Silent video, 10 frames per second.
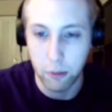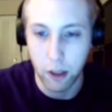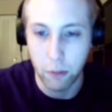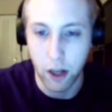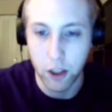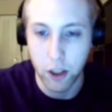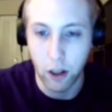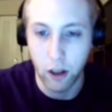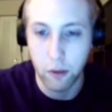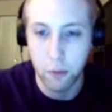I'm not
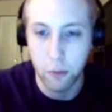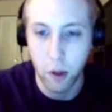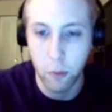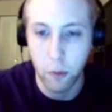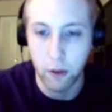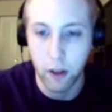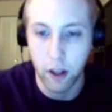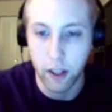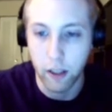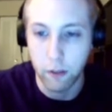sure whether or
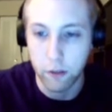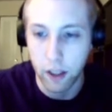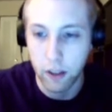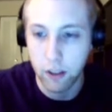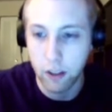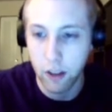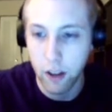not I can fix.